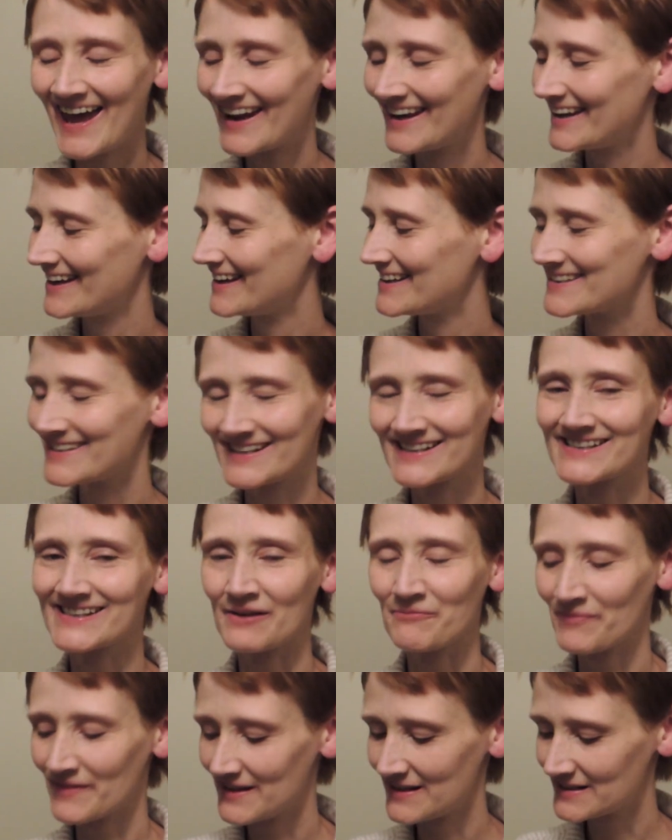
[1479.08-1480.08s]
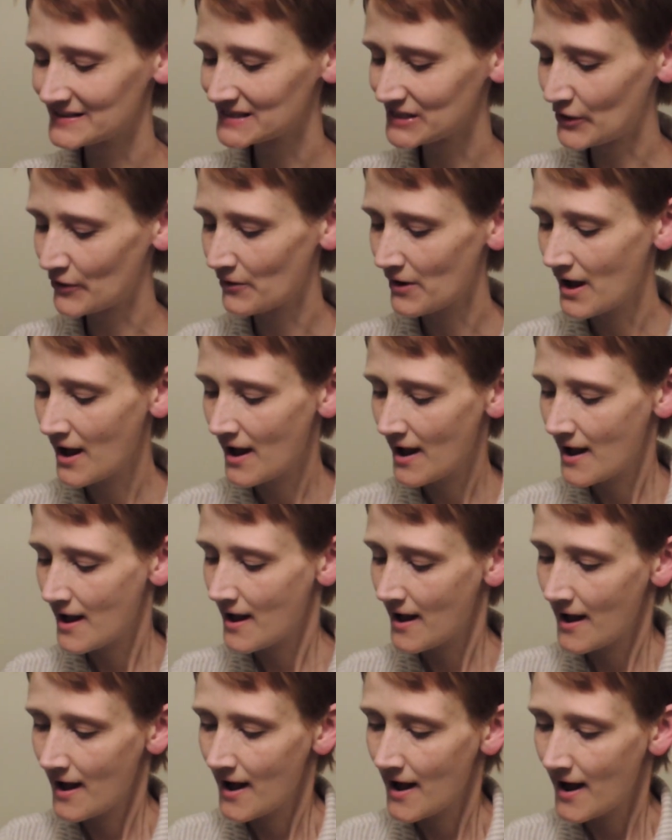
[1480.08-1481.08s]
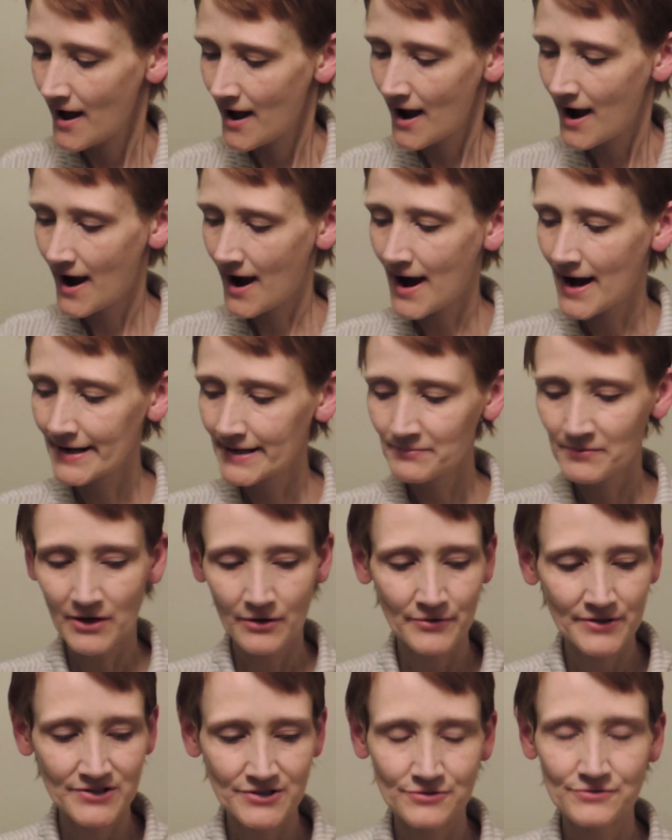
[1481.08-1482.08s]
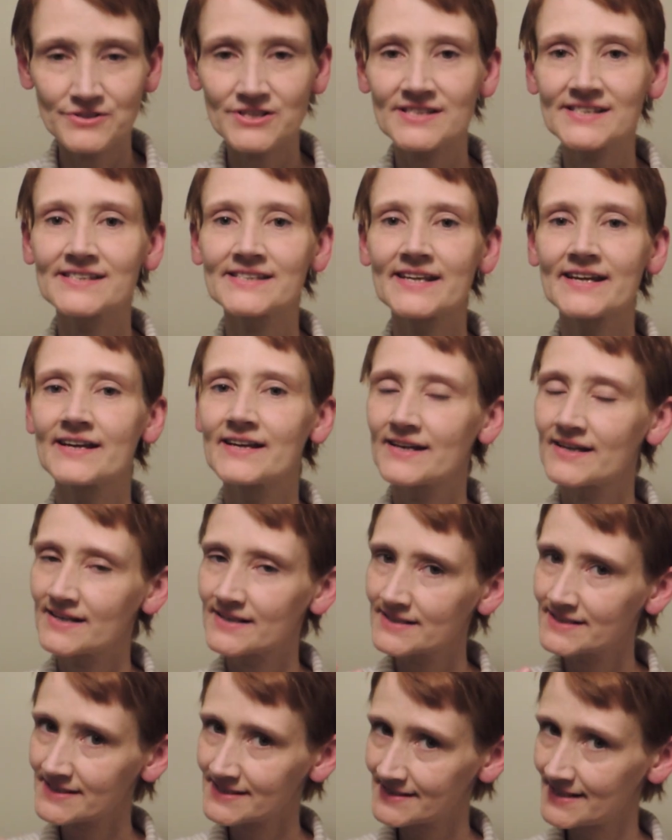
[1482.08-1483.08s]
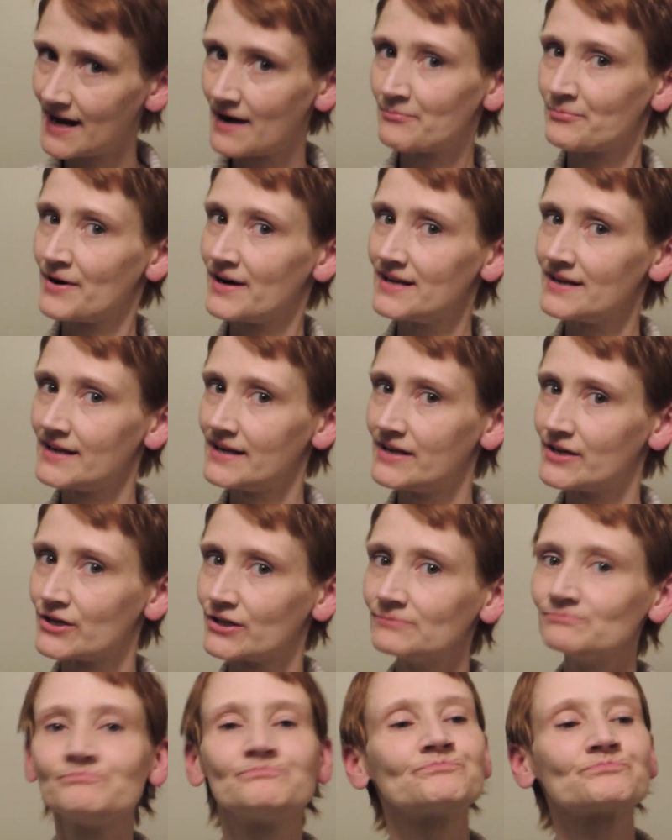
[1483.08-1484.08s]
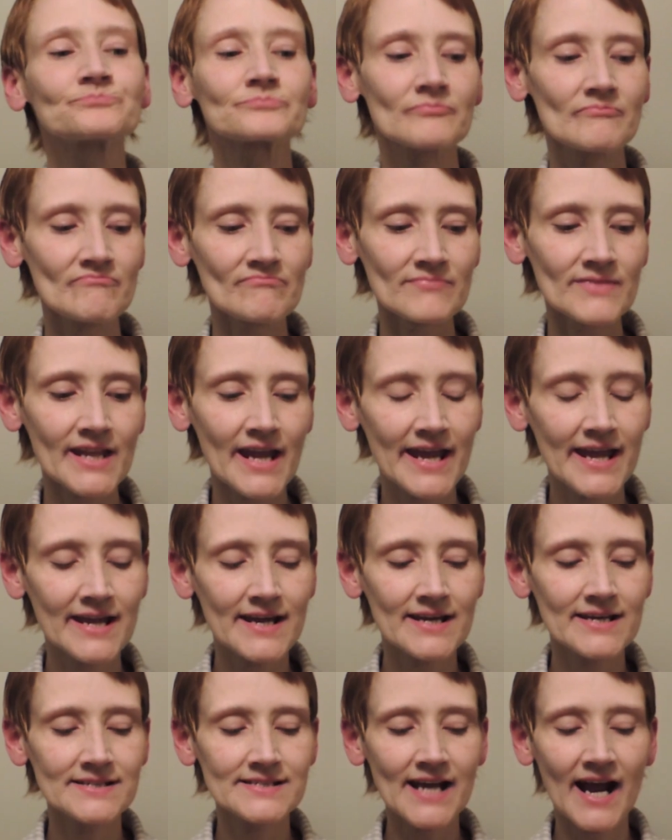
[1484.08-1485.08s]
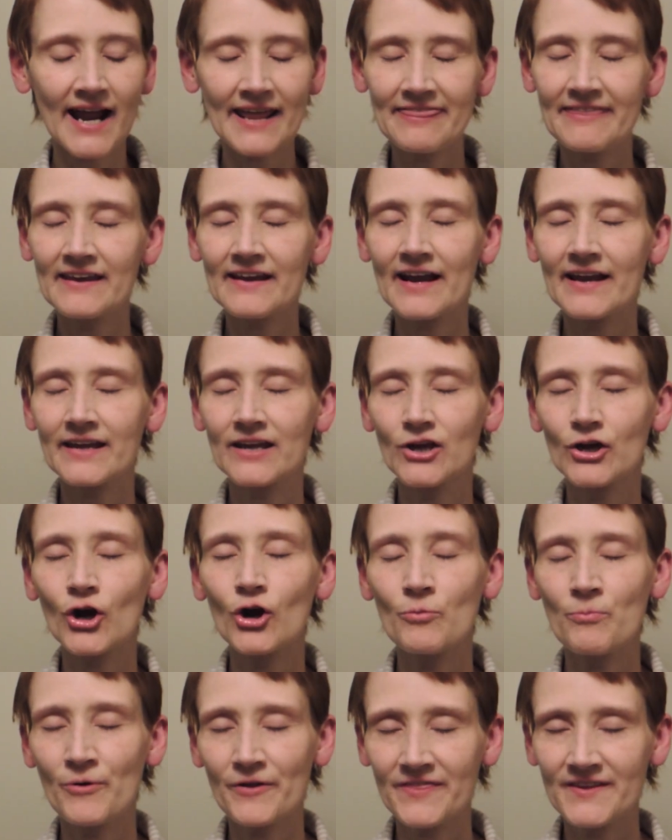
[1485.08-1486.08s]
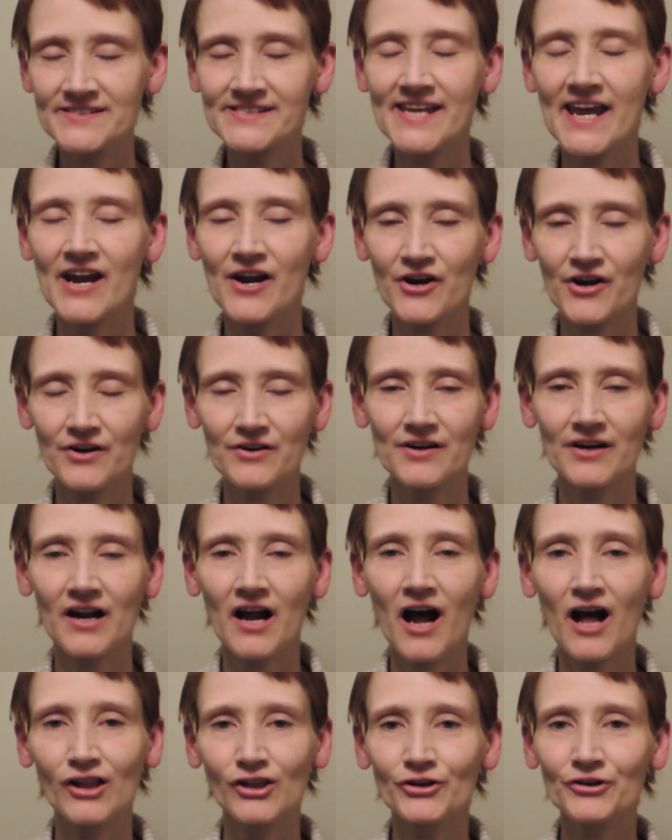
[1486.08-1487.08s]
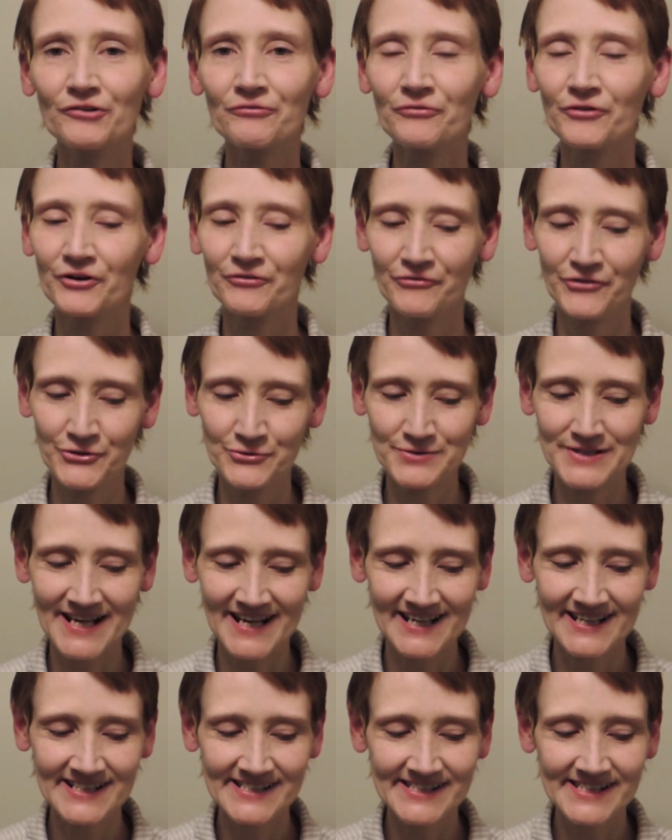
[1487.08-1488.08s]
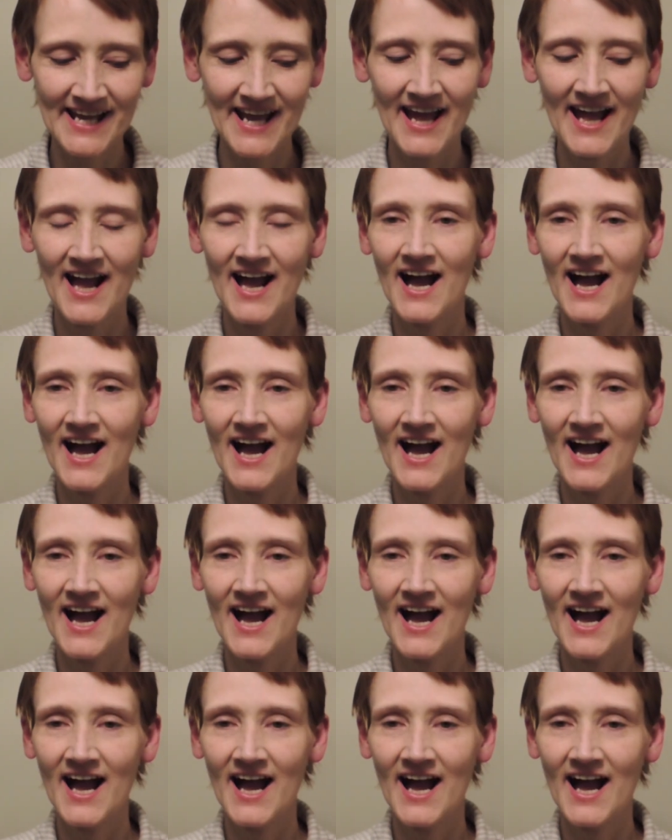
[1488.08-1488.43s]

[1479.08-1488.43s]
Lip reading: and it did something. So I am going to just stop right here, and I think I can cope with this hair color for a few days.